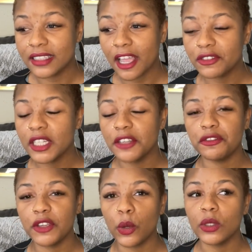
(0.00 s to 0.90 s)
definitely
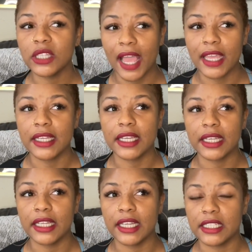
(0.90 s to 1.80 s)
feel like
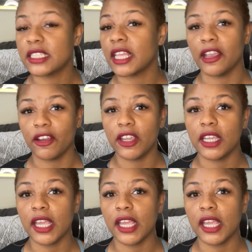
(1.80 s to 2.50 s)
it is scary.